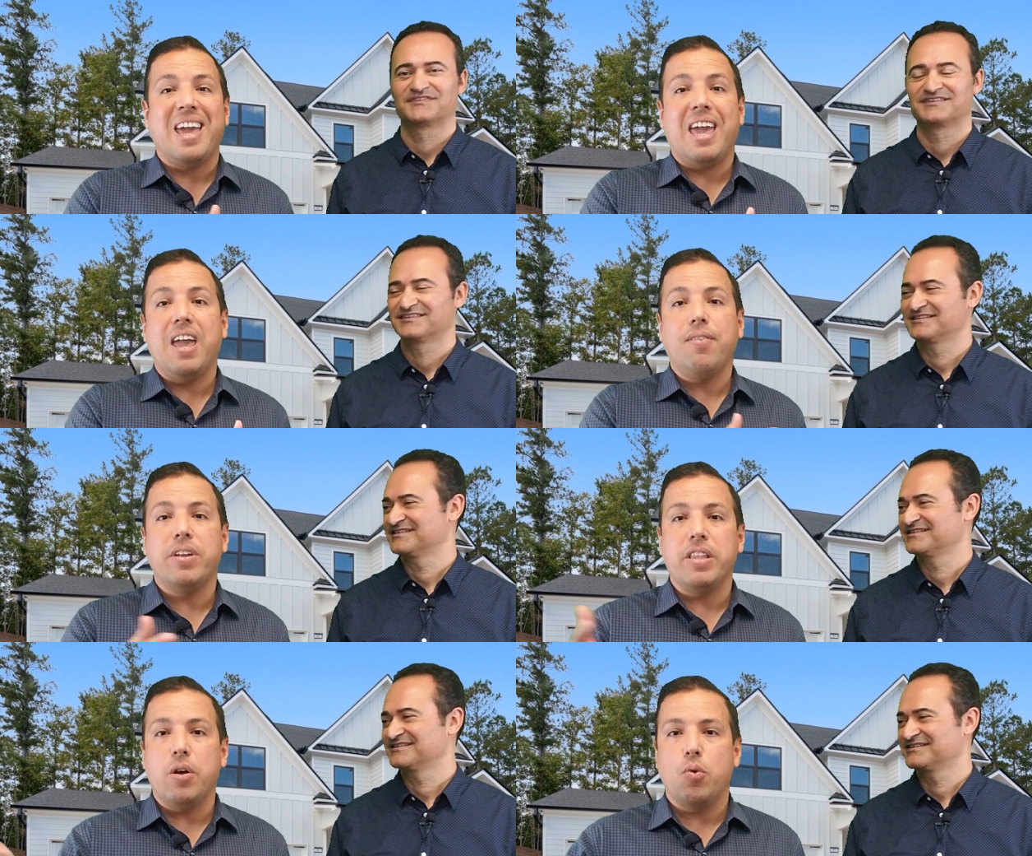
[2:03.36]

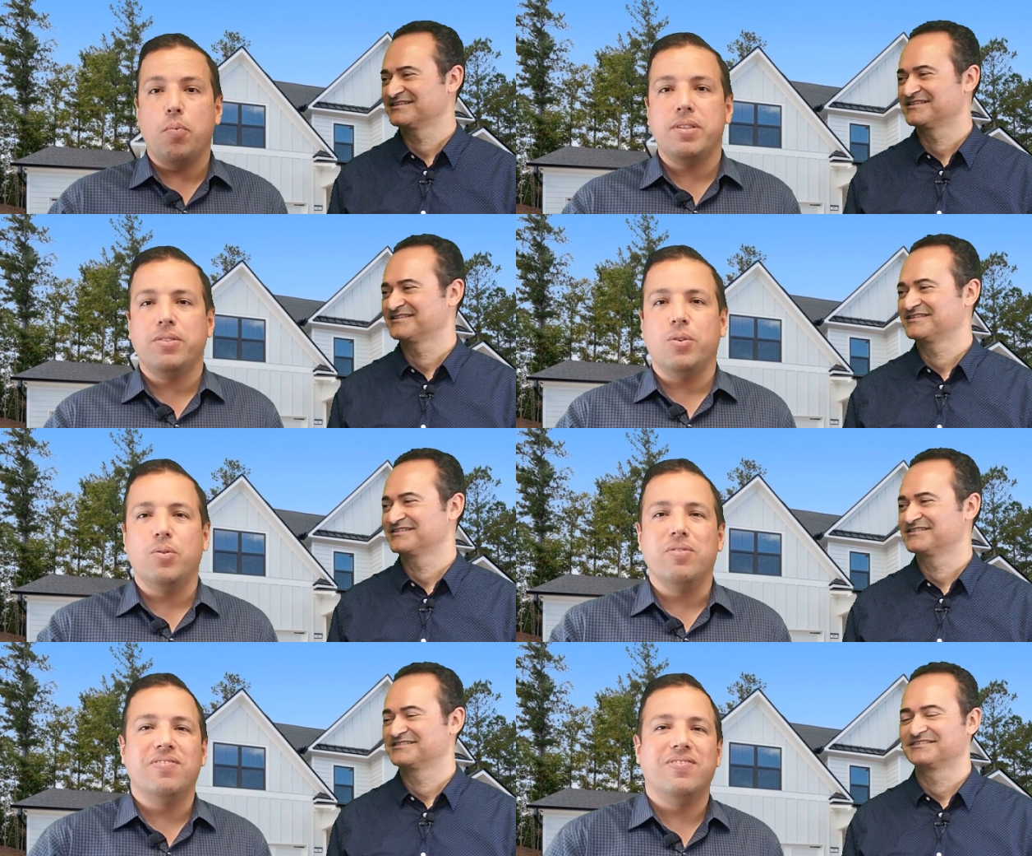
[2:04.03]
Speaker 1: everything will be
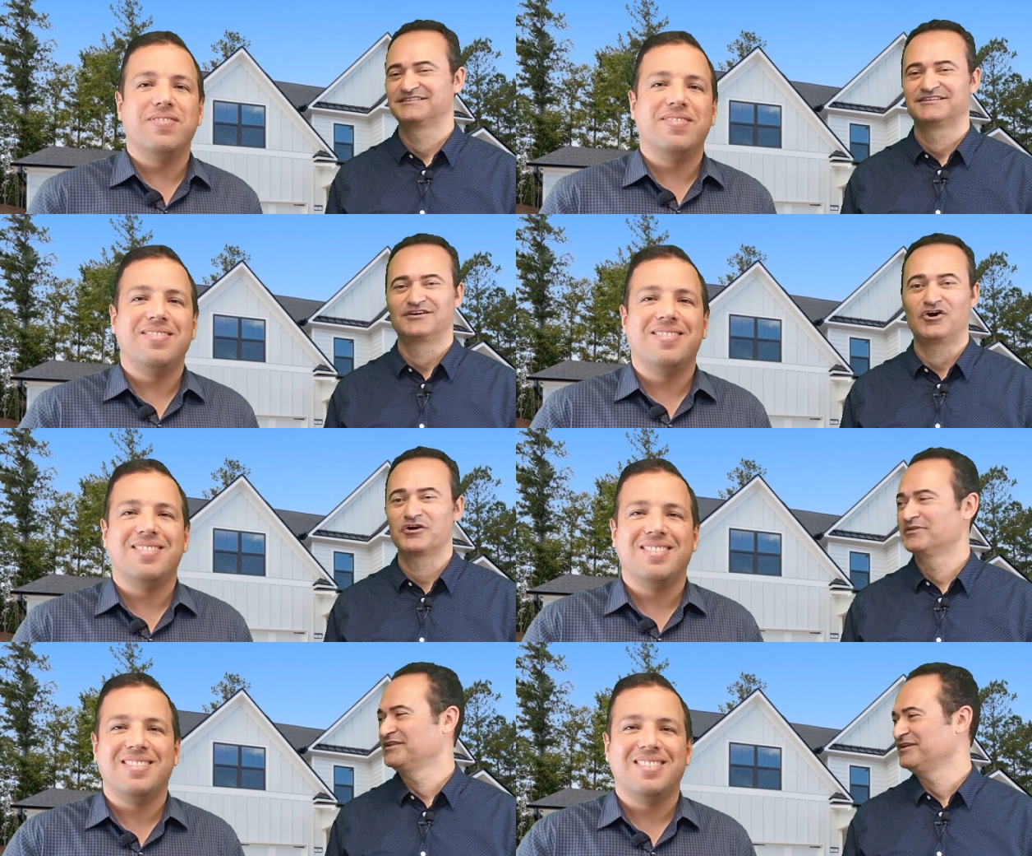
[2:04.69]
sold.
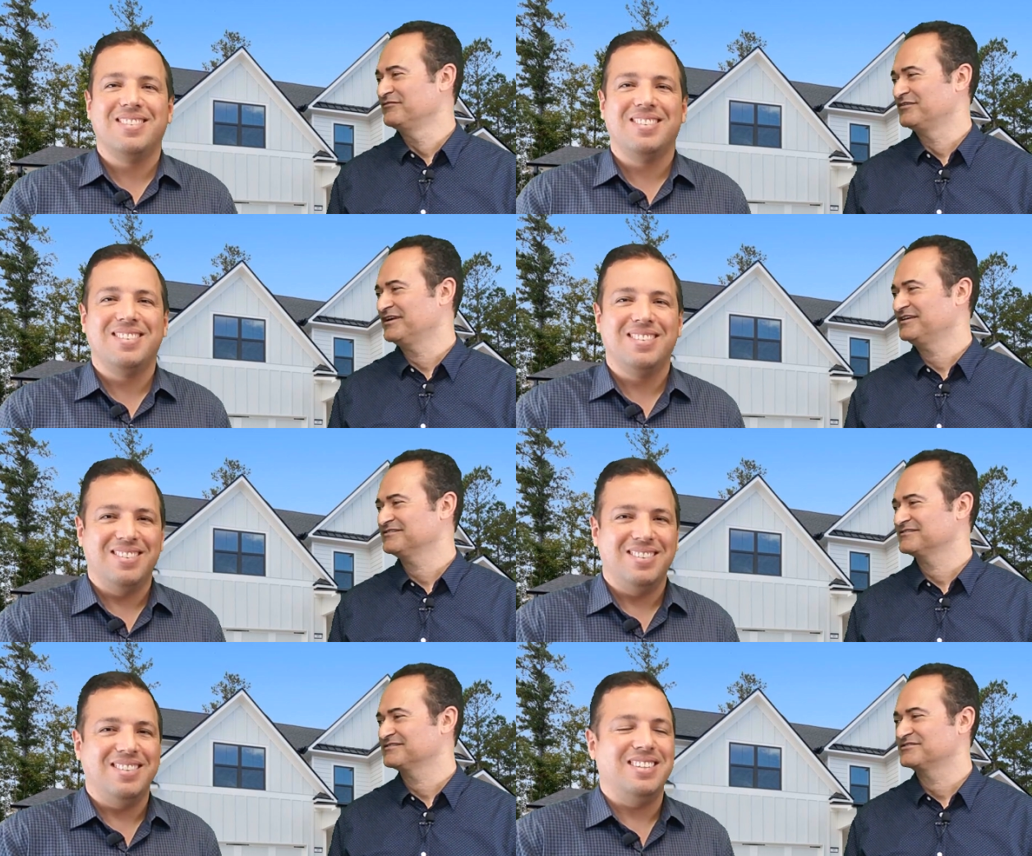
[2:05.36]
Speaker 2: Hard to believe, right?
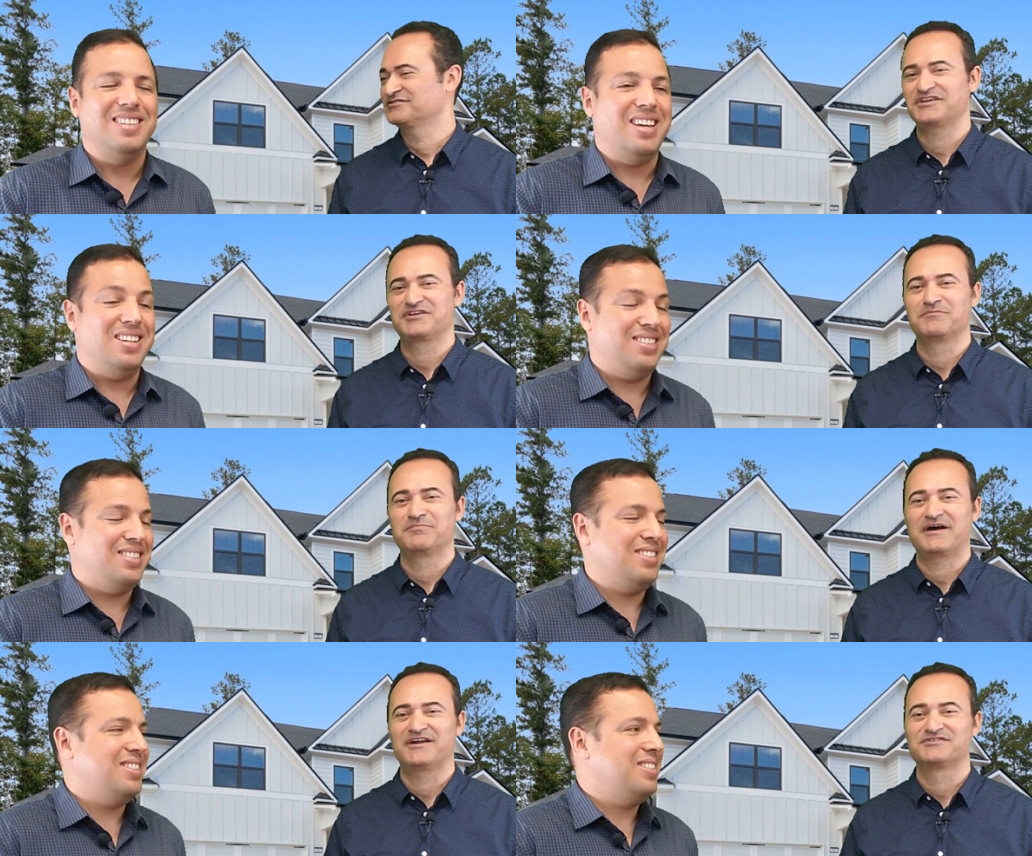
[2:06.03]
Yes. You take
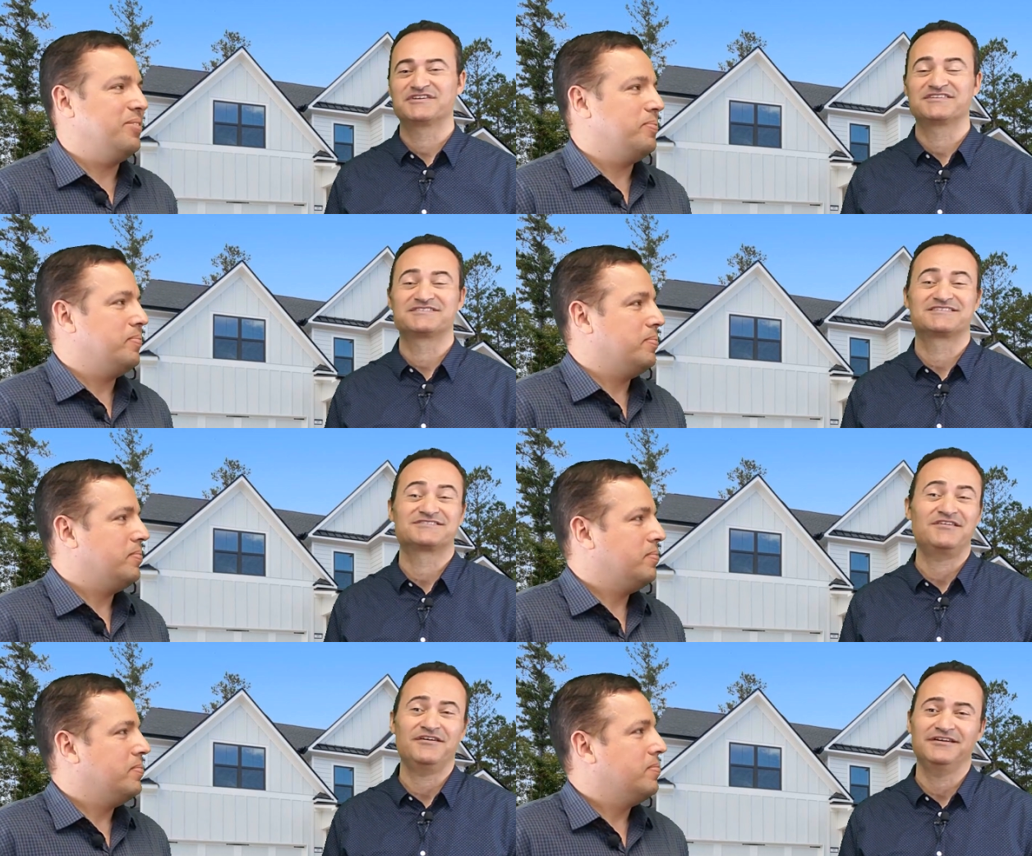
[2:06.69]
your buyers out and
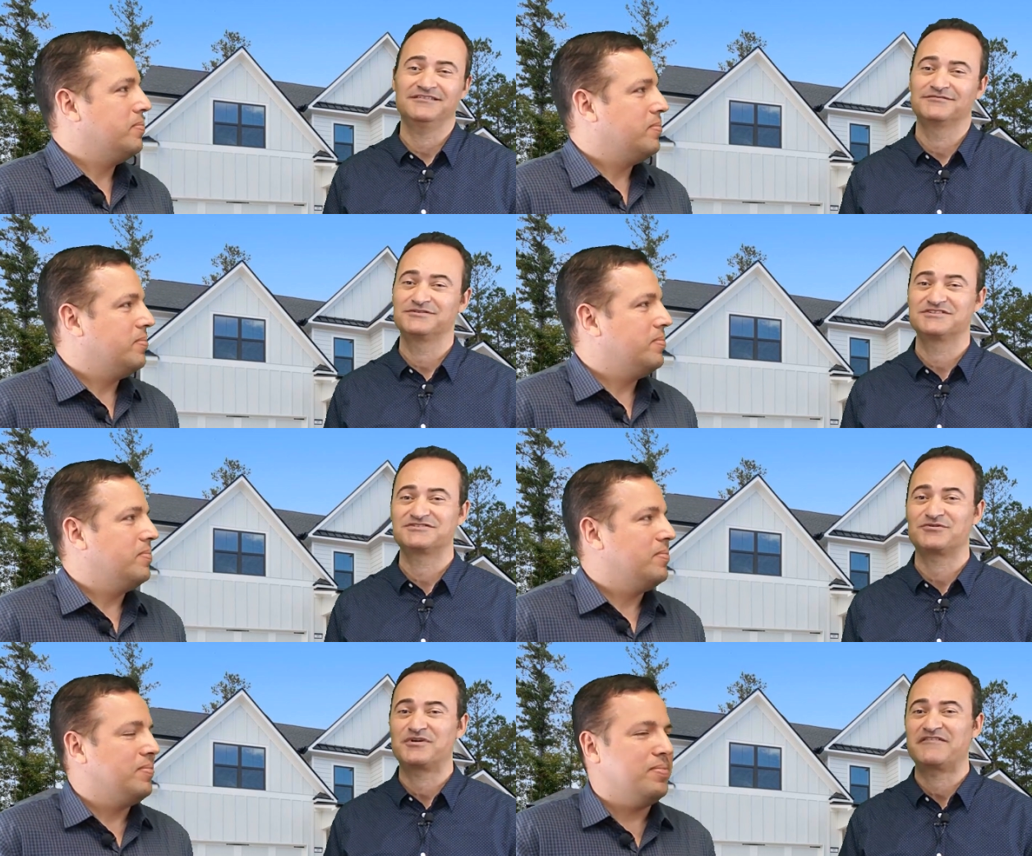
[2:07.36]
say, sorry, we
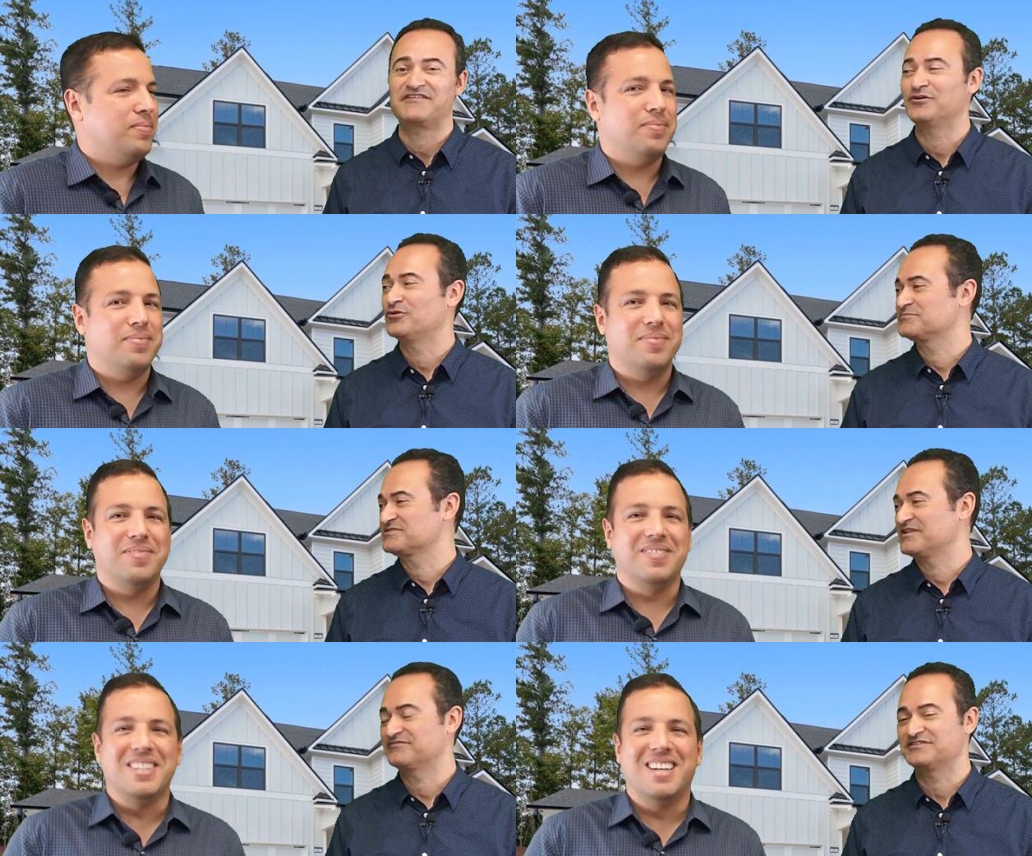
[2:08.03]
just don't have any
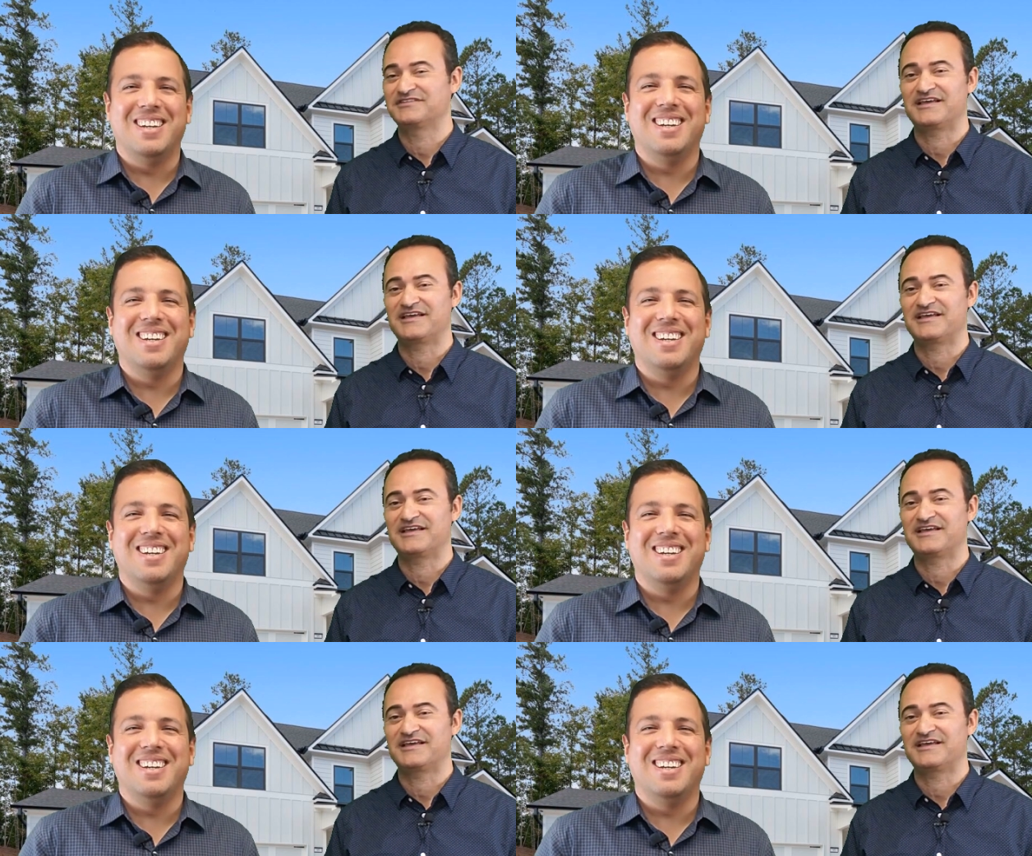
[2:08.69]
homes left in